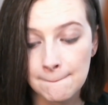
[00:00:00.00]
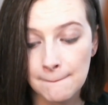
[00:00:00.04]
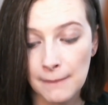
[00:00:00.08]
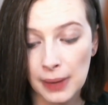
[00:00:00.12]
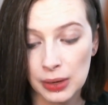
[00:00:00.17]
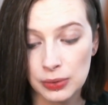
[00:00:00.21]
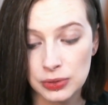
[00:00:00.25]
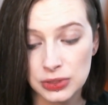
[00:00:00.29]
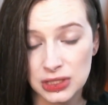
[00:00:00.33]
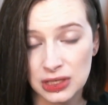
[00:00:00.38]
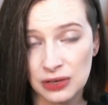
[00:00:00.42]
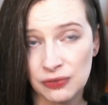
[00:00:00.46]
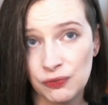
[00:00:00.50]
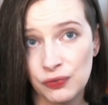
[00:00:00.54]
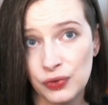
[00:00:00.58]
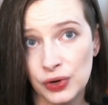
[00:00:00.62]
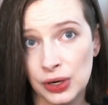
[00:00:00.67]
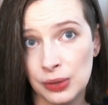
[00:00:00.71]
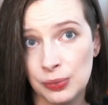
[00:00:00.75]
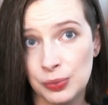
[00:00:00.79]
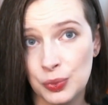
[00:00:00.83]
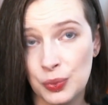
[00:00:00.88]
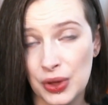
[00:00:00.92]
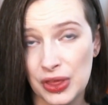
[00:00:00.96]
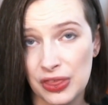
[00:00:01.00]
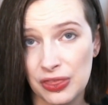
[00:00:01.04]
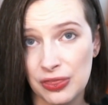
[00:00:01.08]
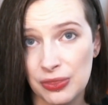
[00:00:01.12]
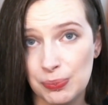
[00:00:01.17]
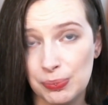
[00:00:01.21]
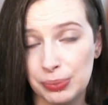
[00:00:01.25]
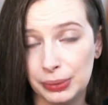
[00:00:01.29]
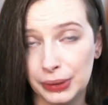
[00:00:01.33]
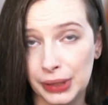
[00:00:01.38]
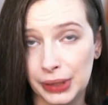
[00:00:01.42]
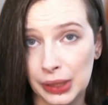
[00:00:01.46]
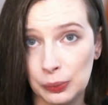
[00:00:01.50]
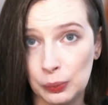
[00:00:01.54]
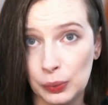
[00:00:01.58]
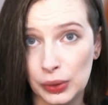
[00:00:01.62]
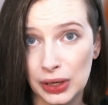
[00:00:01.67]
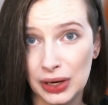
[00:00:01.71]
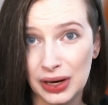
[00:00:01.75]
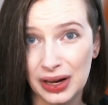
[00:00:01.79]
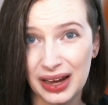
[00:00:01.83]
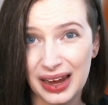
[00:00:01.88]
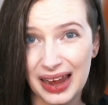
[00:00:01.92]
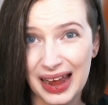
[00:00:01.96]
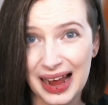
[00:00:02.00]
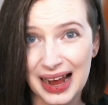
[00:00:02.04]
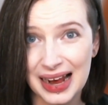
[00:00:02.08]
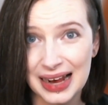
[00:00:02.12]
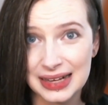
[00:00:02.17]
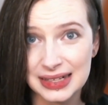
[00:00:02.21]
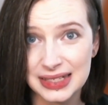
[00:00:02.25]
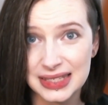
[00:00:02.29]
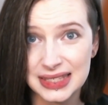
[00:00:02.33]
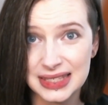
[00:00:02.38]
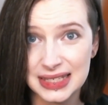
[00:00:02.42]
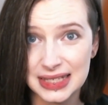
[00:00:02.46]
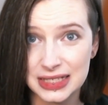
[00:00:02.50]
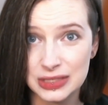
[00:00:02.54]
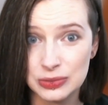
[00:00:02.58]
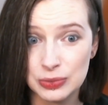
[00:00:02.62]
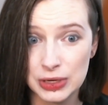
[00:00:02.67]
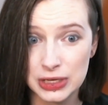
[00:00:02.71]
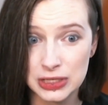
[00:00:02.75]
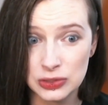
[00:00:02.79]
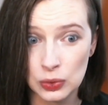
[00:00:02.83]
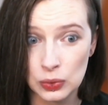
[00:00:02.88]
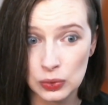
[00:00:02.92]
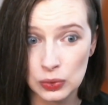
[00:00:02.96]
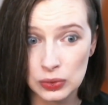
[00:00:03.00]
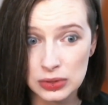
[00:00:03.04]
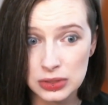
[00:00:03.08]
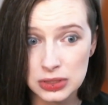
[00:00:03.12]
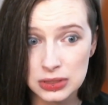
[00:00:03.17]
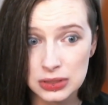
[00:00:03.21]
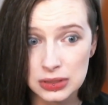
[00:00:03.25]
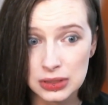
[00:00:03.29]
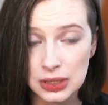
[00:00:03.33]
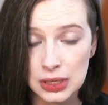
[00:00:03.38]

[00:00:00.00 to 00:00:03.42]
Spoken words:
I was confirmed with blood work at 6 weeks old.